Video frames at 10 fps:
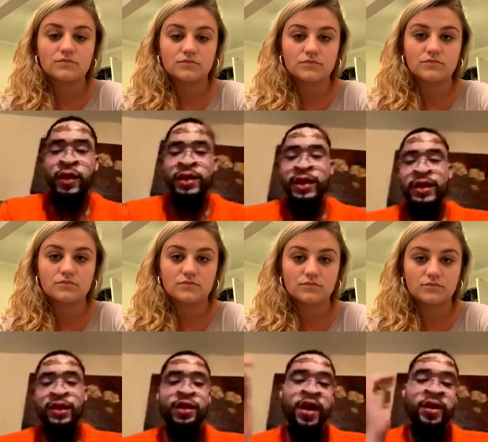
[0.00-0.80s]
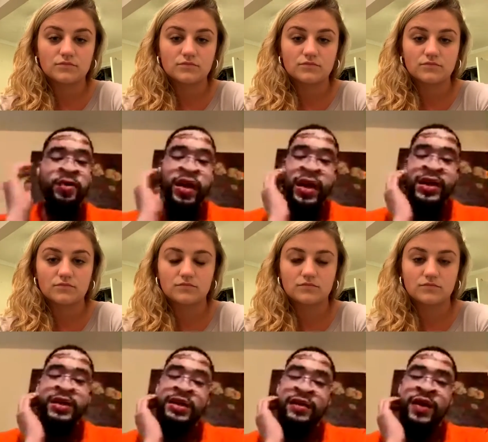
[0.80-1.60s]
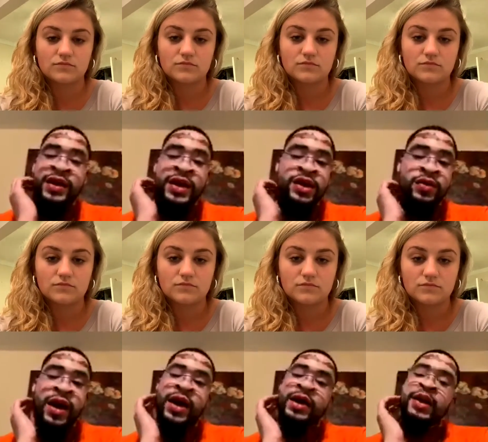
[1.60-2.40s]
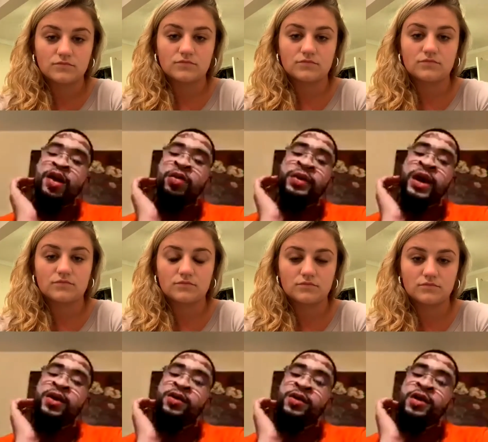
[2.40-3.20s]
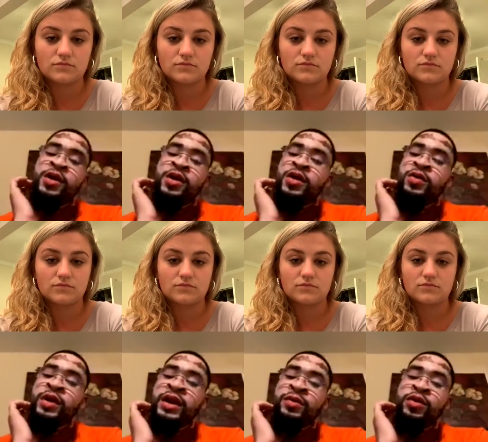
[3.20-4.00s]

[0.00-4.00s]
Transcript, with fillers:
Speaker 1: that still are in bands and stuff like that. So I kind of helped out with them on